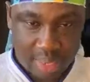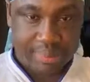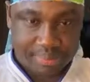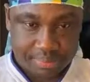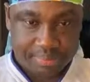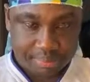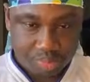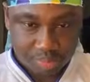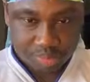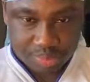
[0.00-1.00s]
I'm going to say,
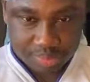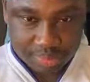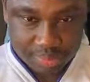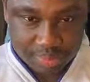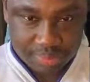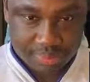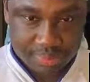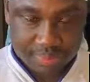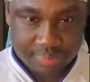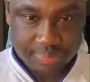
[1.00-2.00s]
yeah. I'm going to say,
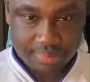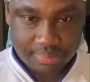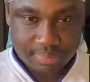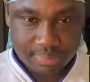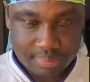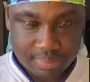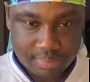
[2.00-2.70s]
wow,